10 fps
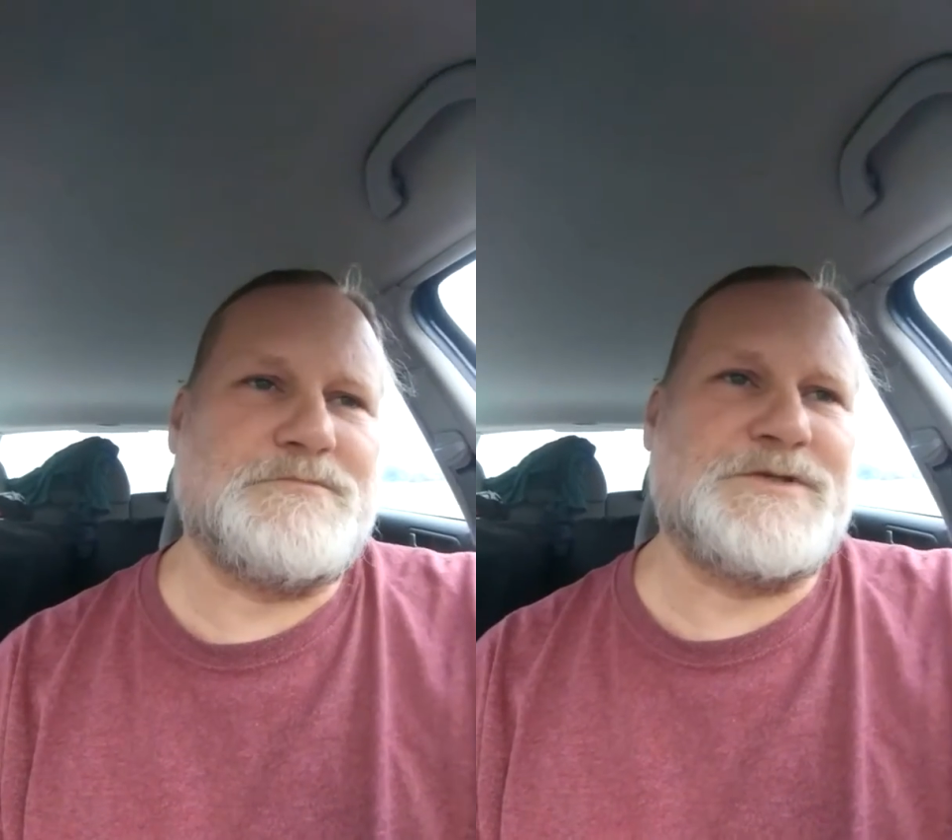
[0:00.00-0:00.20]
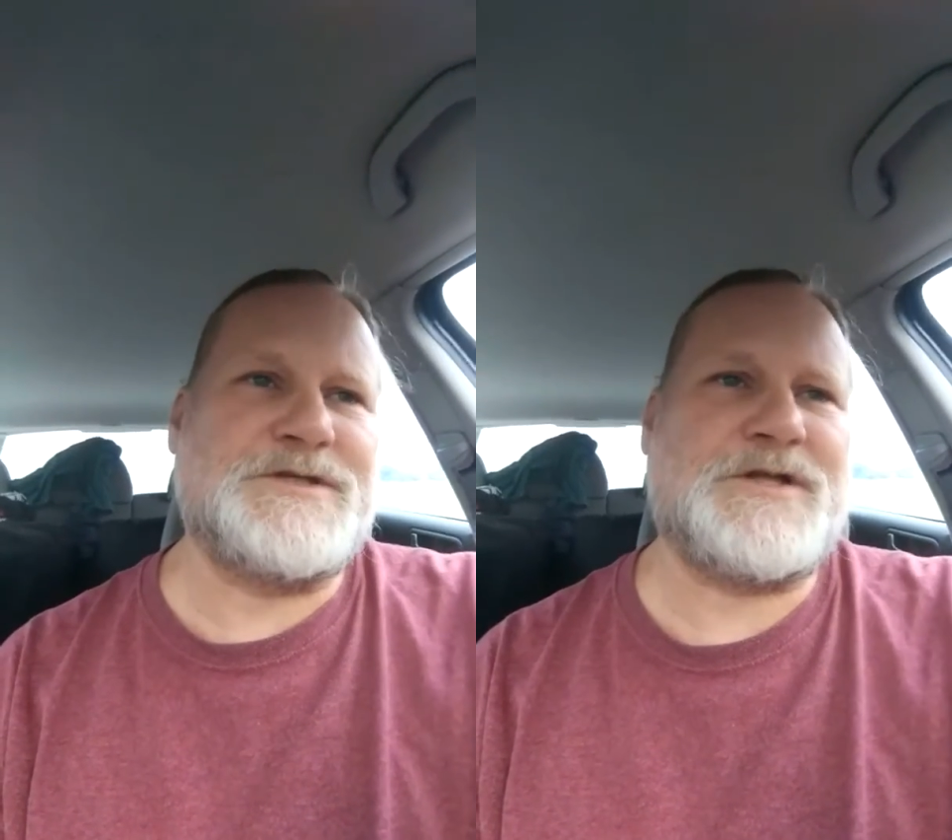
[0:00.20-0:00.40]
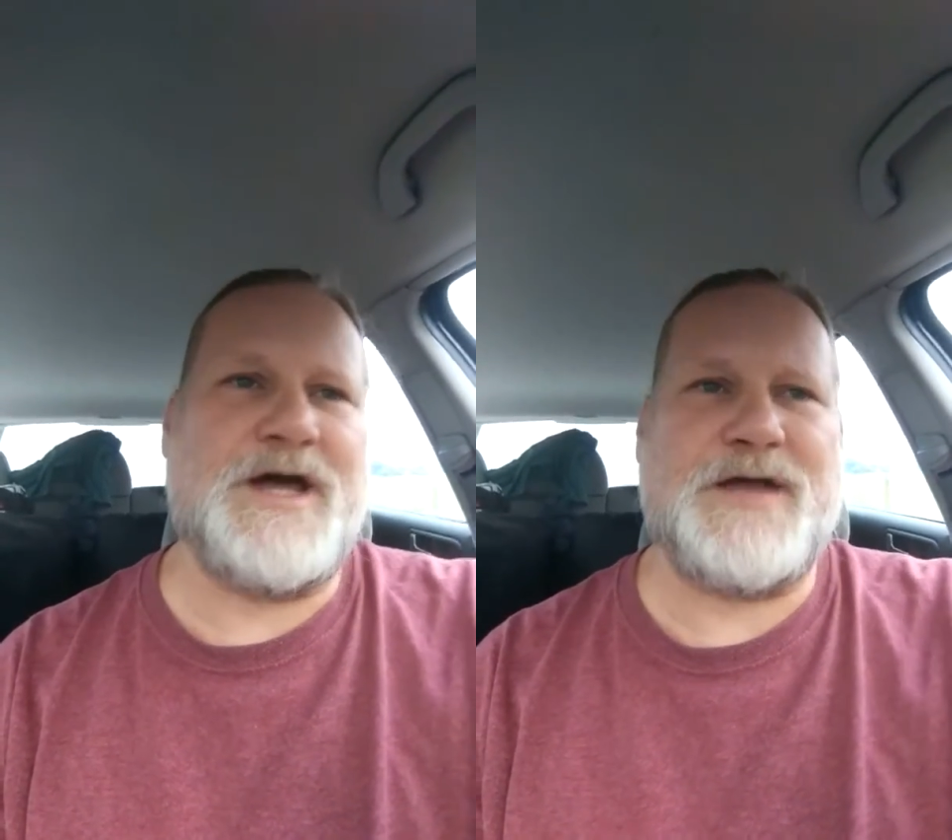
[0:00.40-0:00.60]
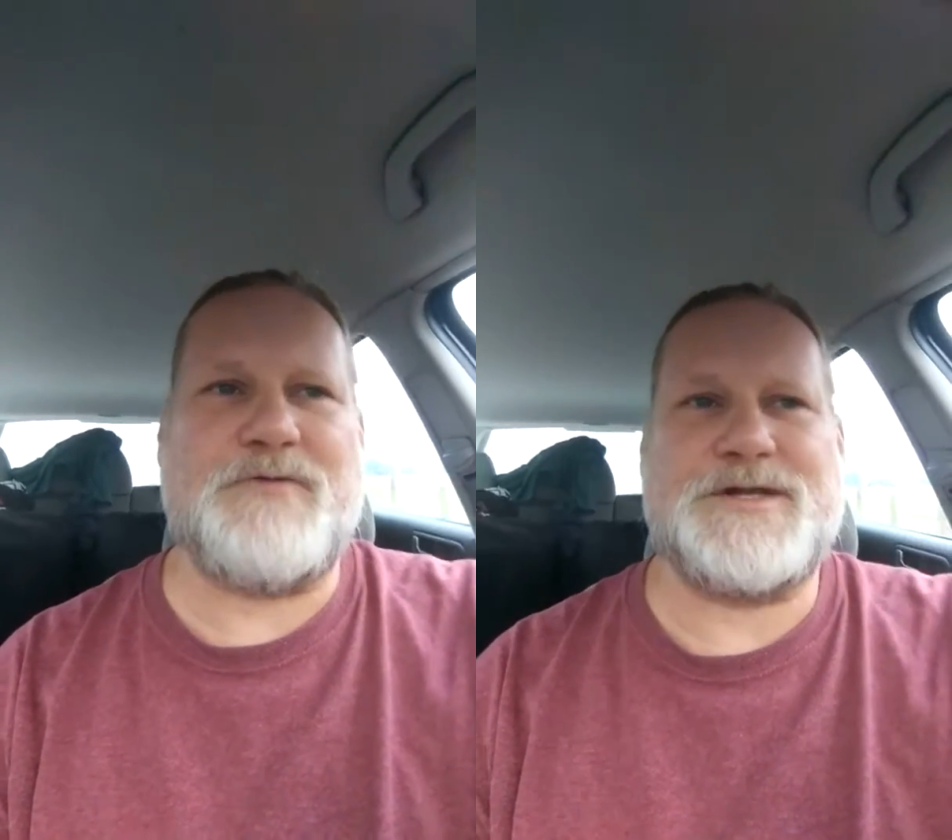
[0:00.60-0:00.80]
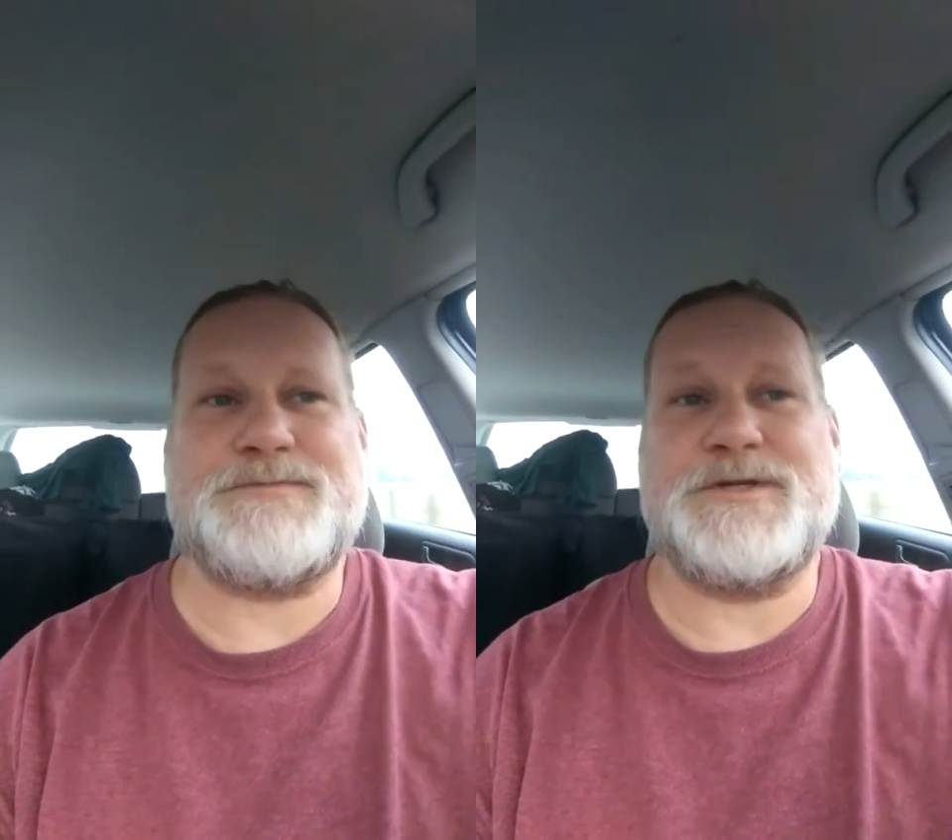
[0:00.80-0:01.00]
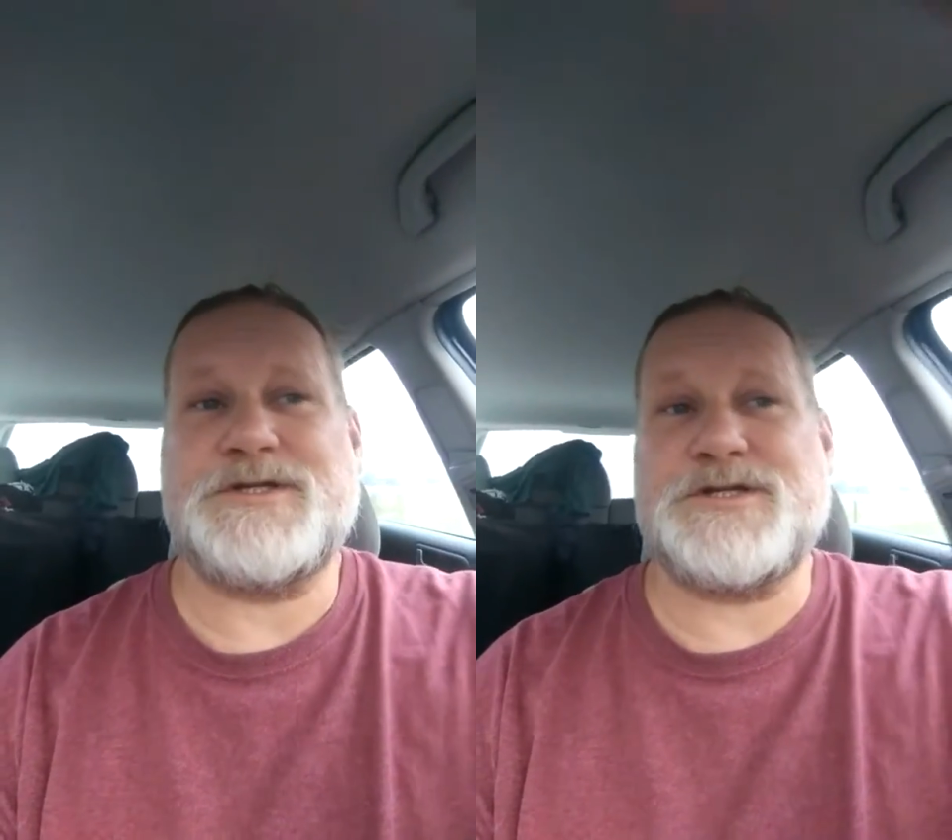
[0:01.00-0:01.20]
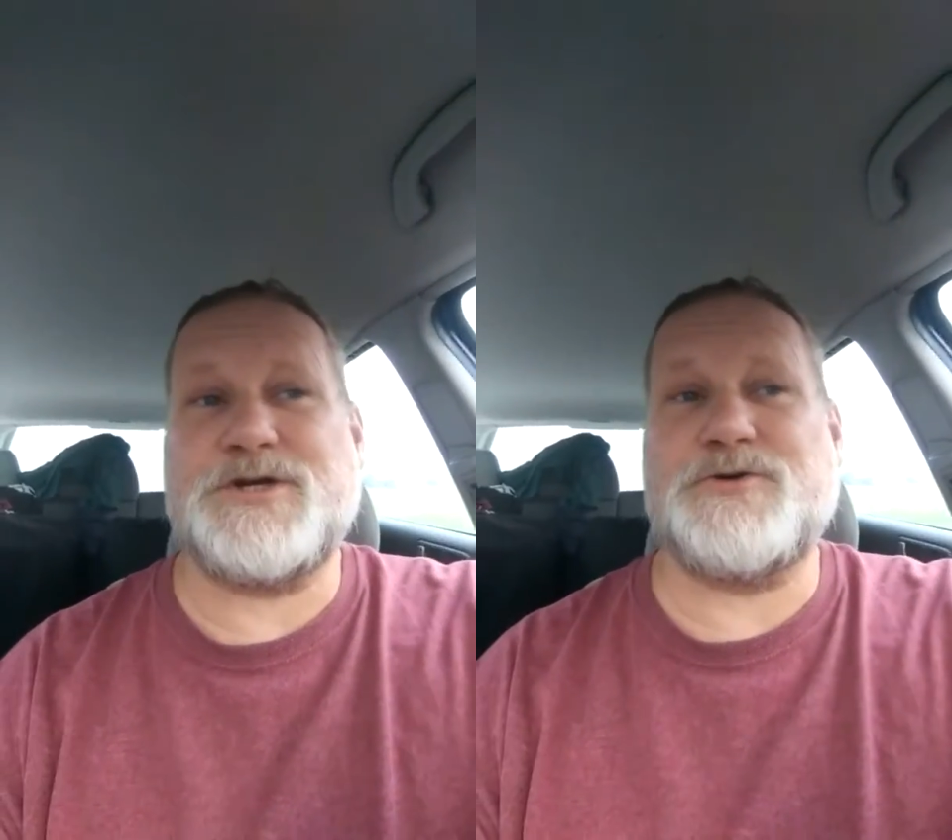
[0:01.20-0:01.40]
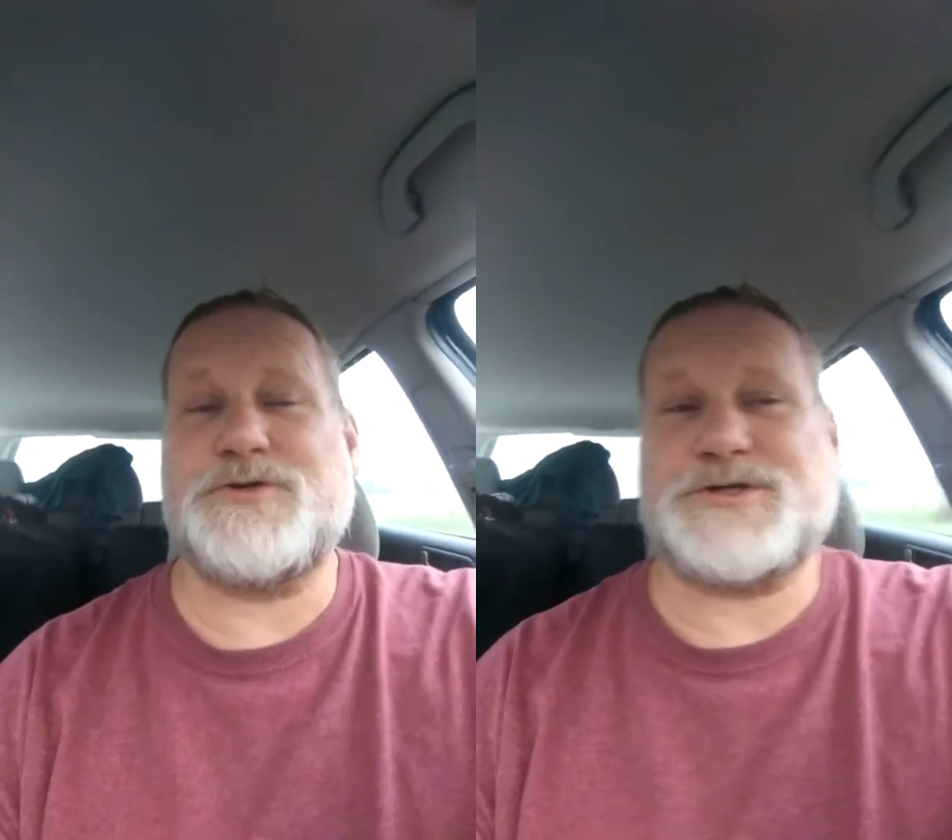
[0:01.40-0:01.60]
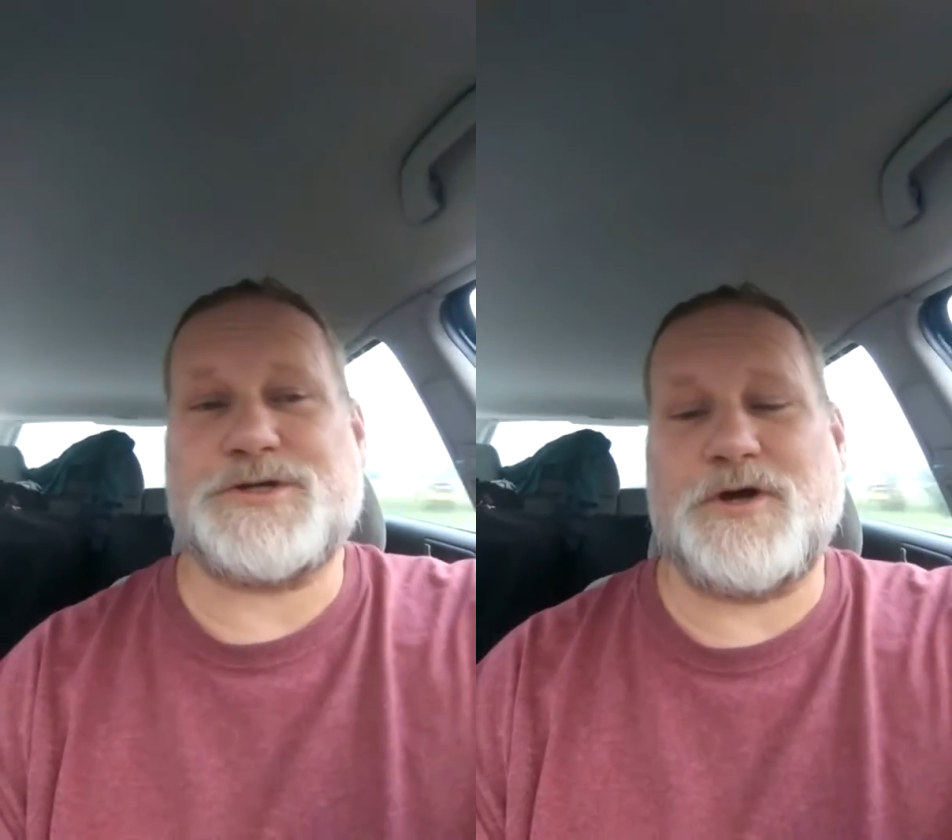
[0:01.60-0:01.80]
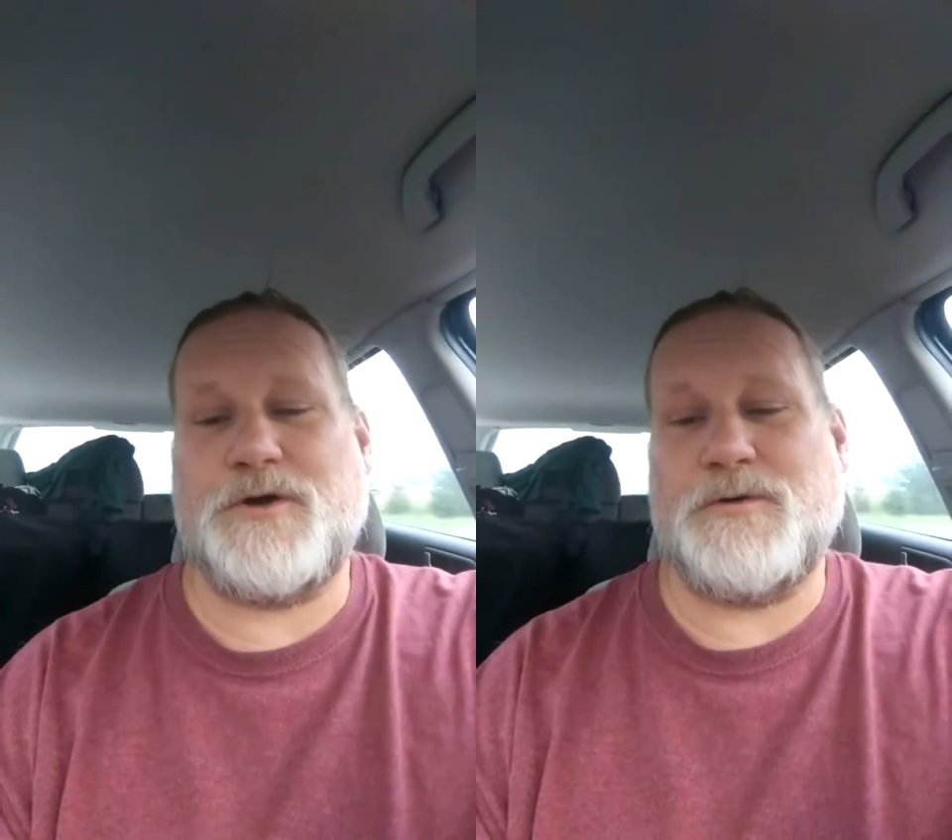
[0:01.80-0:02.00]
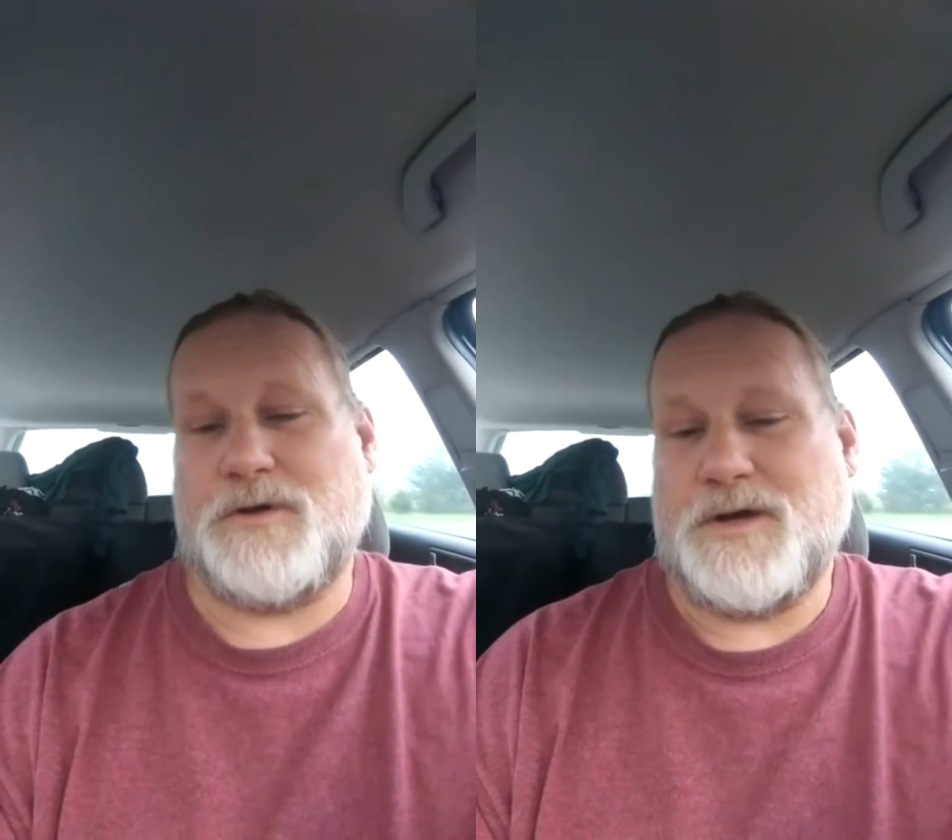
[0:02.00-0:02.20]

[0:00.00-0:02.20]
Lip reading: this client wants me to do, so